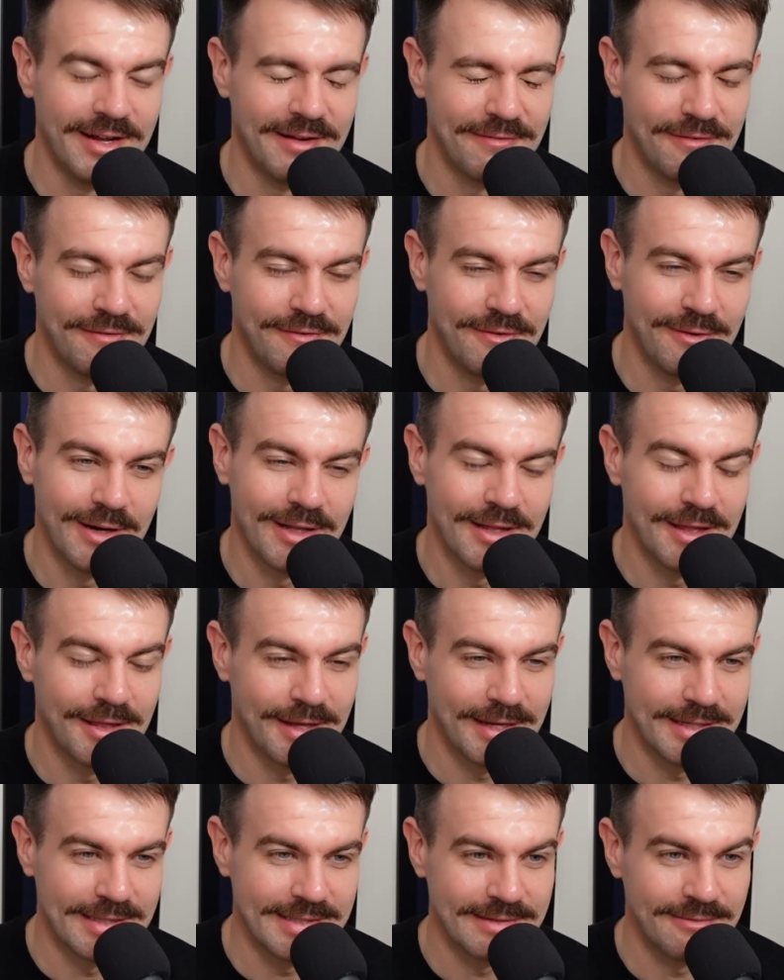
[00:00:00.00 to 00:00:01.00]
if a few other
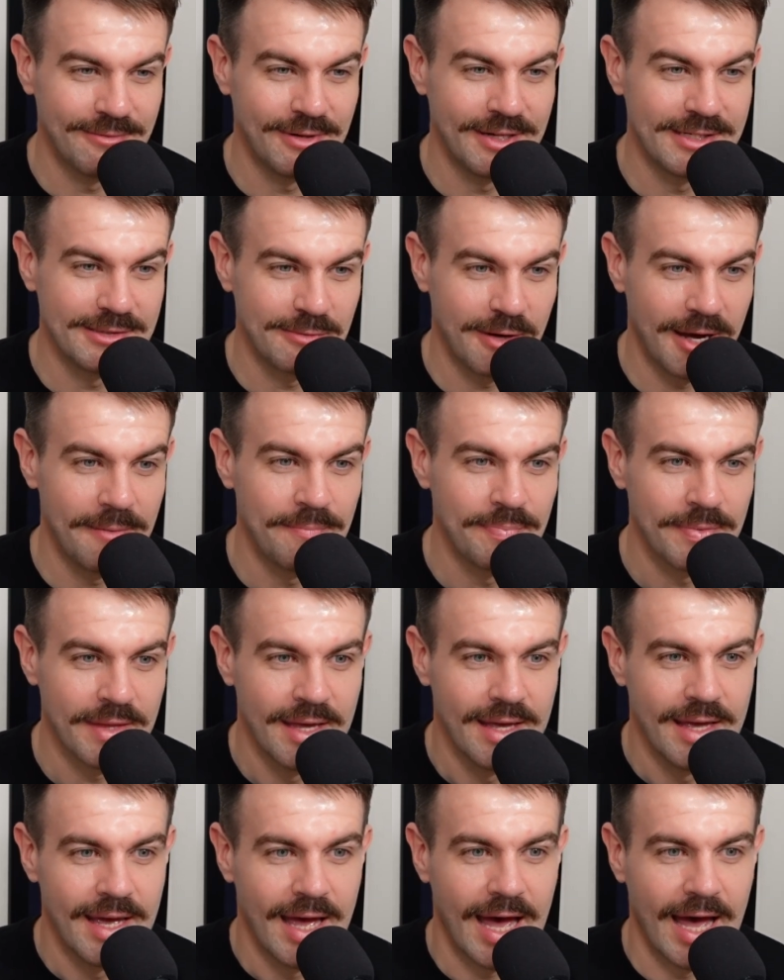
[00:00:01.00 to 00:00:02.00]
things went his way.
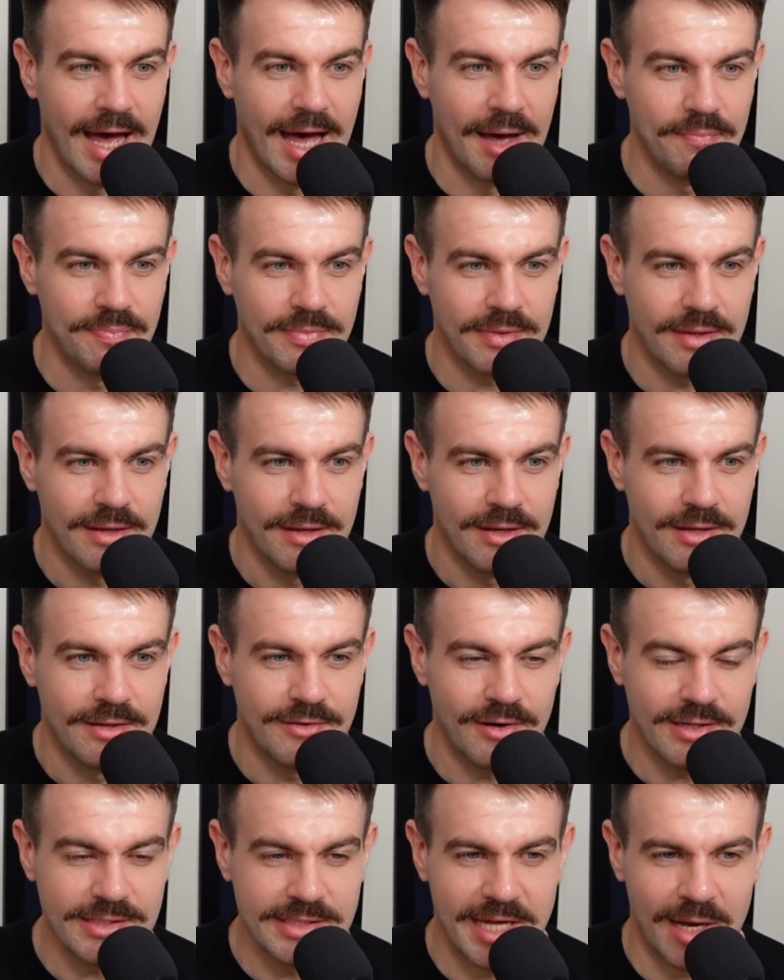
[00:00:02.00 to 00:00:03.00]
Um,
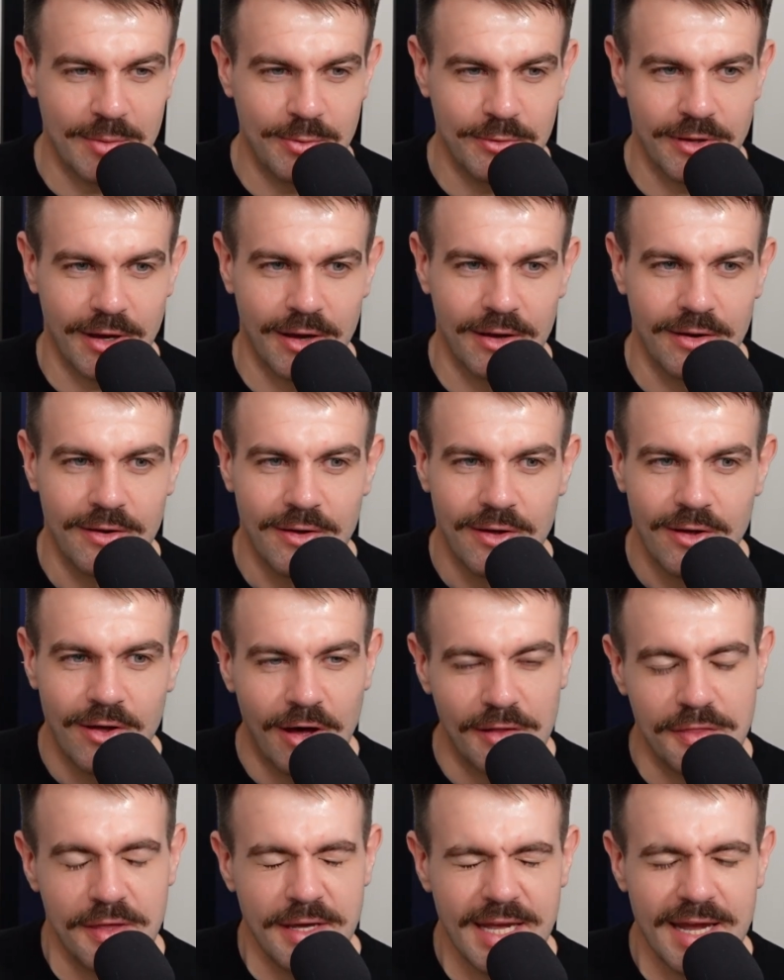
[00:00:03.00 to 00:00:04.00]
Dyson Heppel though,
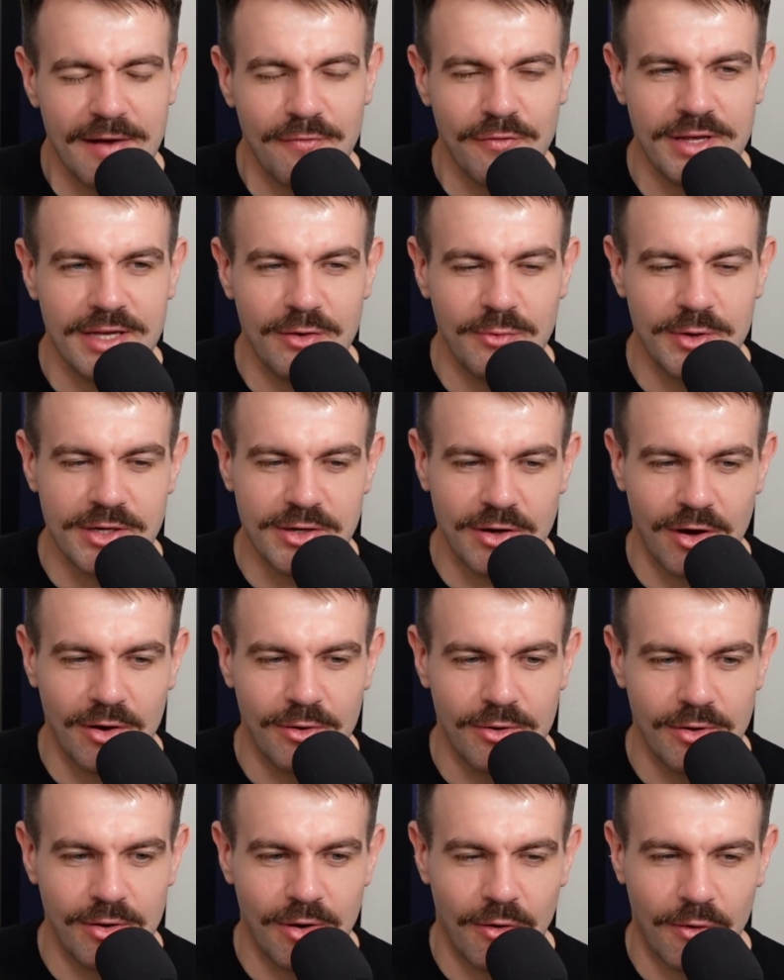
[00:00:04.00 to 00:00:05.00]
I think every year we
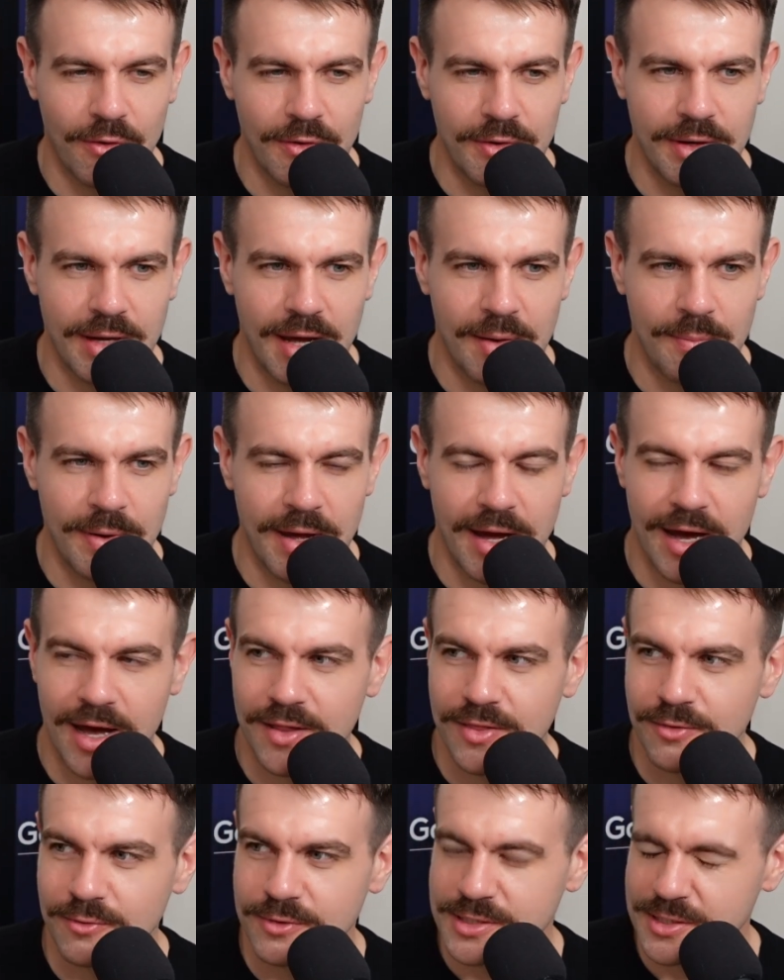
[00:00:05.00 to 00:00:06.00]
go on
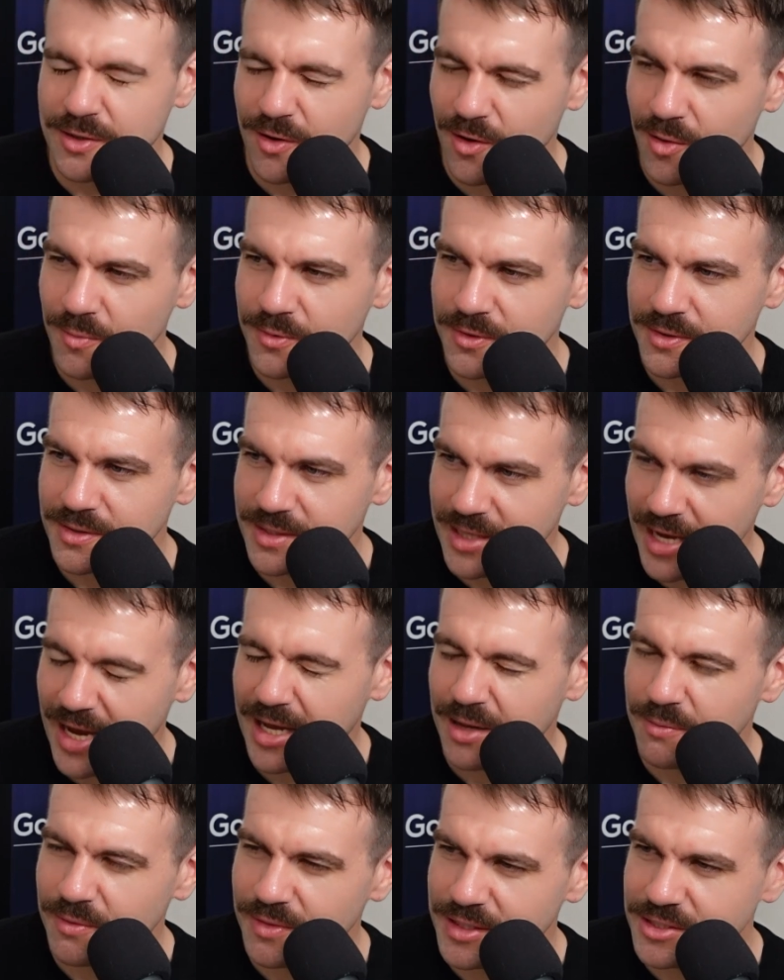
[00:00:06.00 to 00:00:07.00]
about the retirement
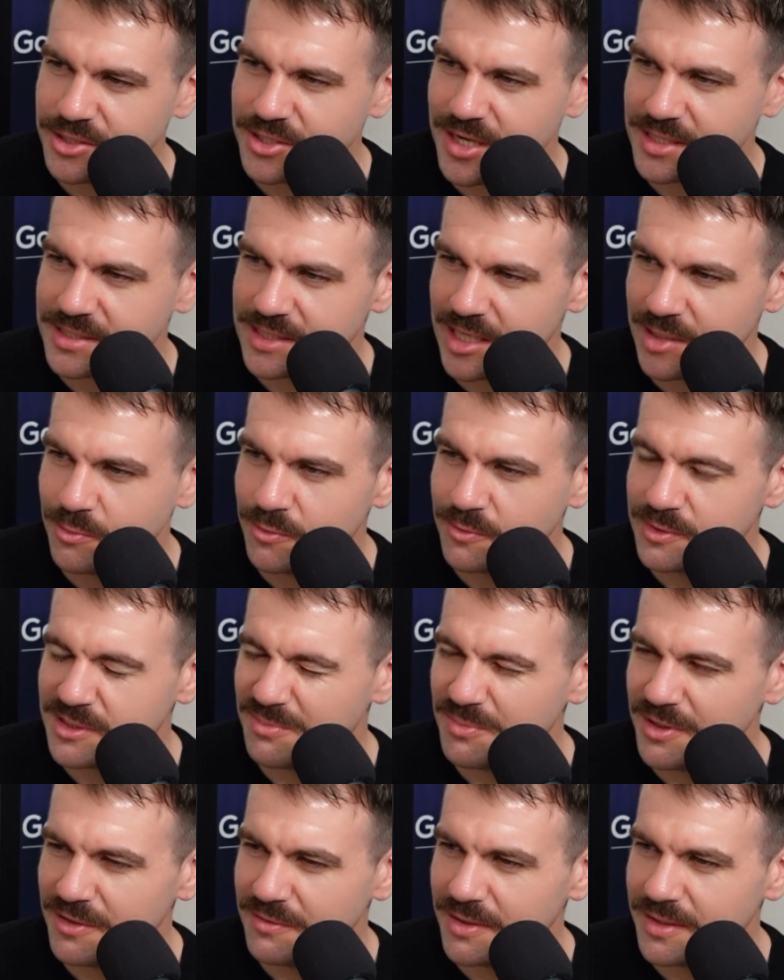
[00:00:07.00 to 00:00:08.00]
game. I think Jack yeah. Ziebell was a
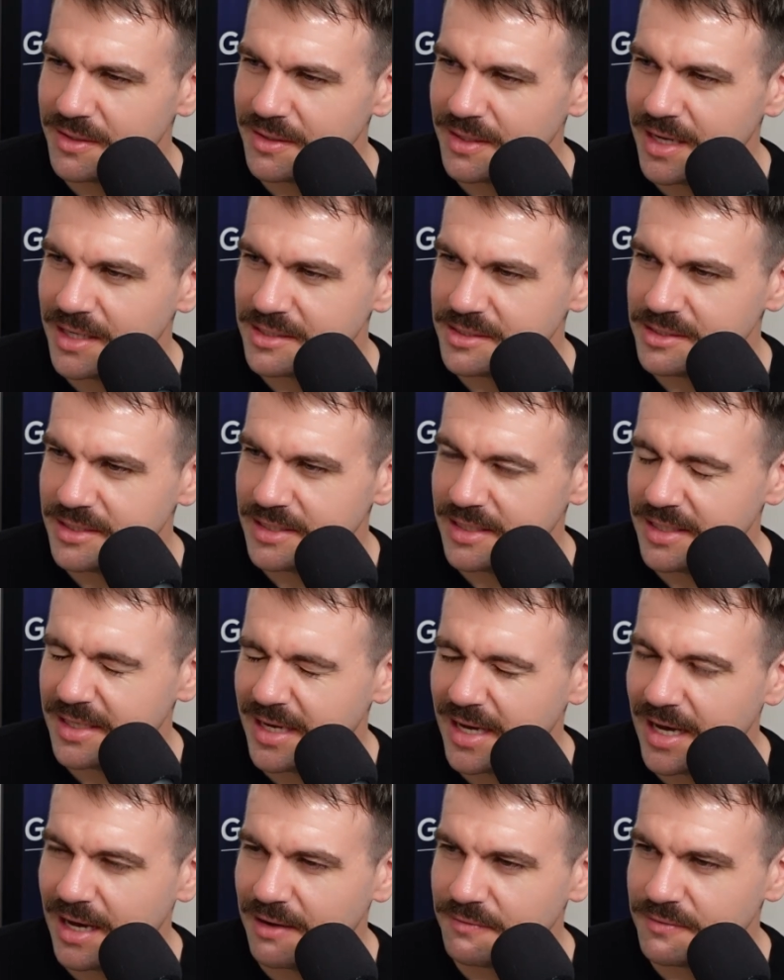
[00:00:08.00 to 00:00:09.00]
big one last year
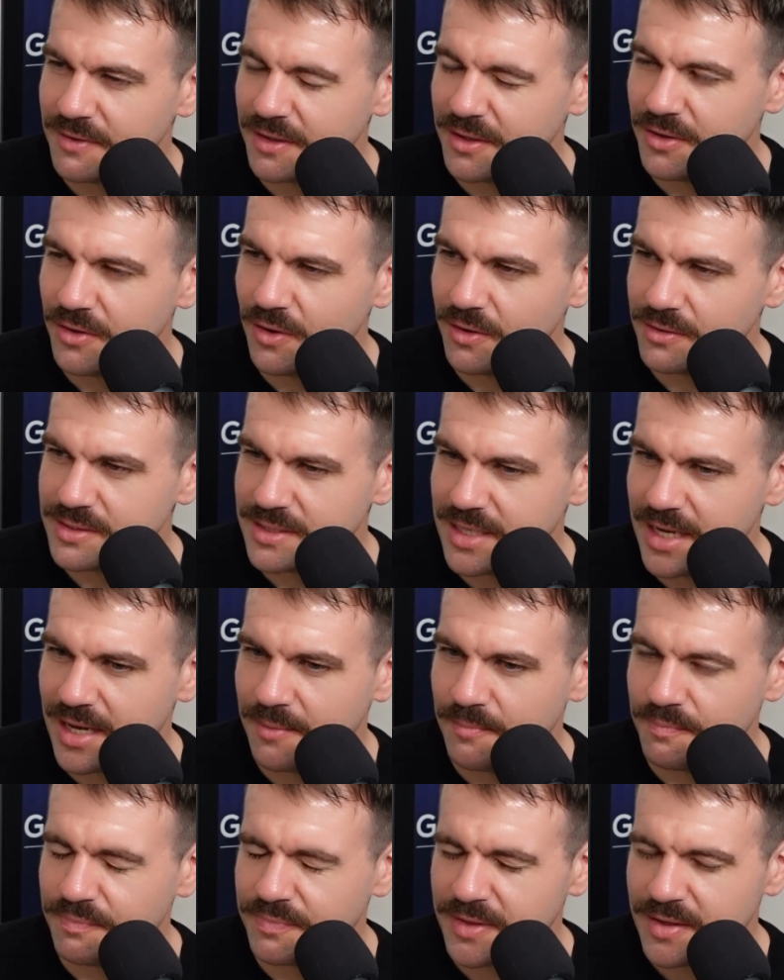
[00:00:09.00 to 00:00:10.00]
after not
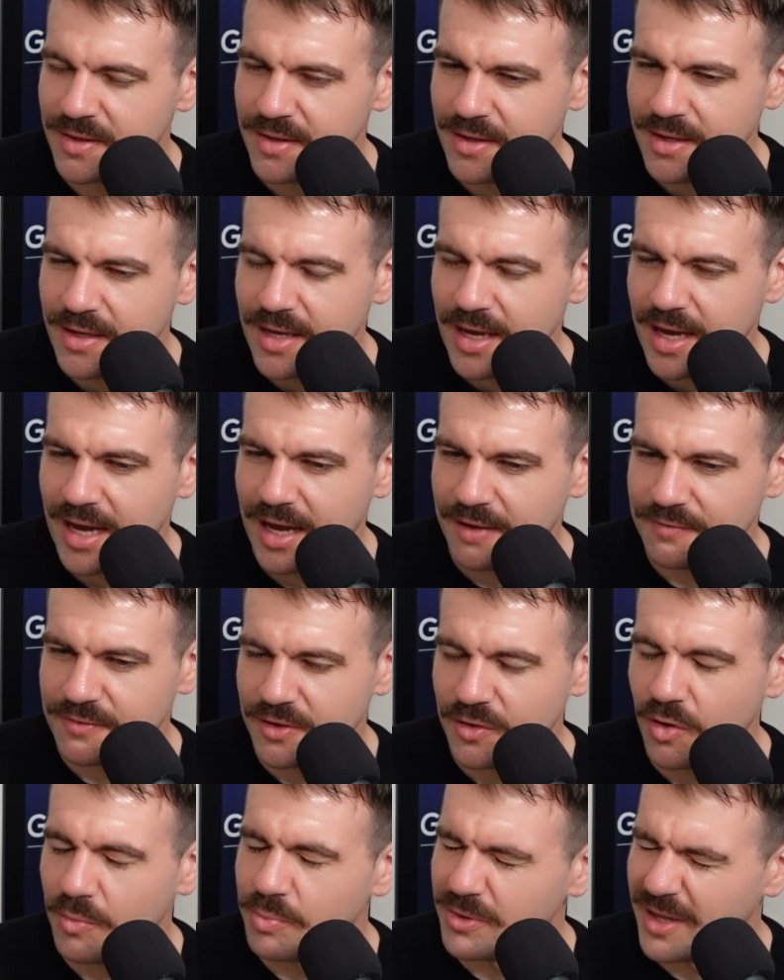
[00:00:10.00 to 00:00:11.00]
um, after
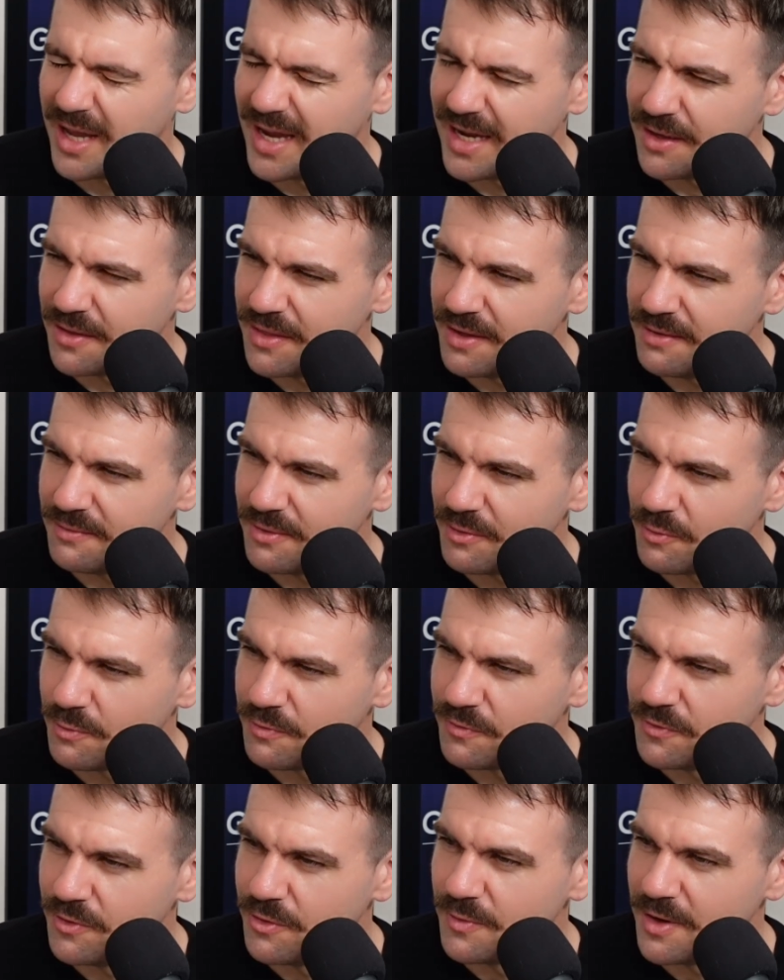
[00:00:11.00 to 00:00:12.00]
not playing. I think the
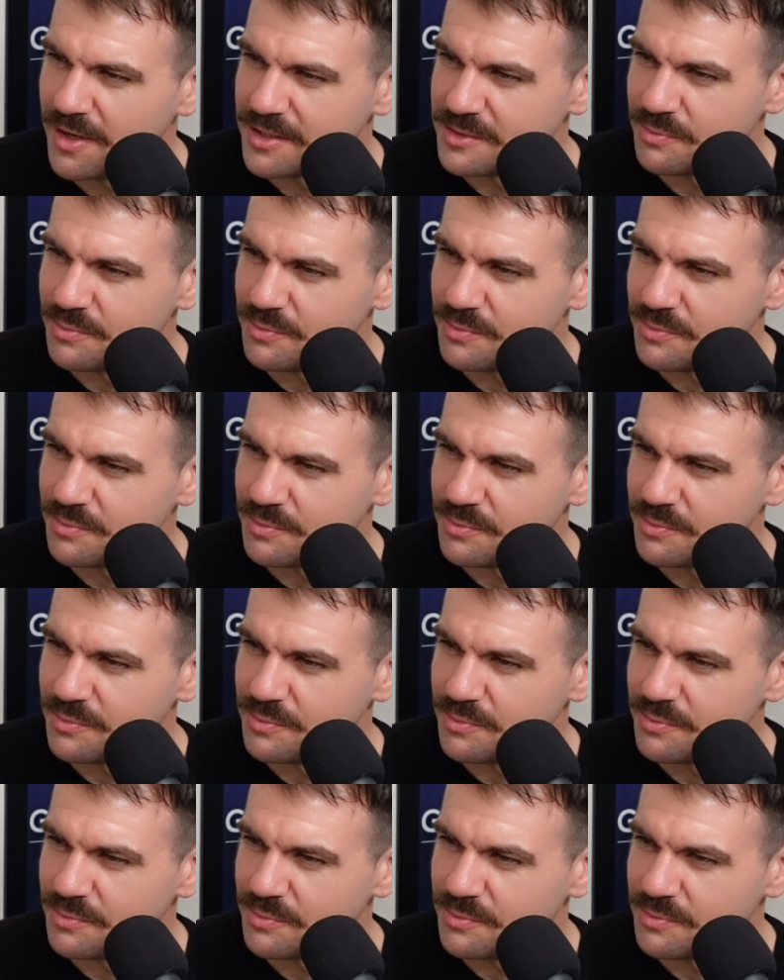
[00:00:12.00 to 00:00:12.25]
few rounds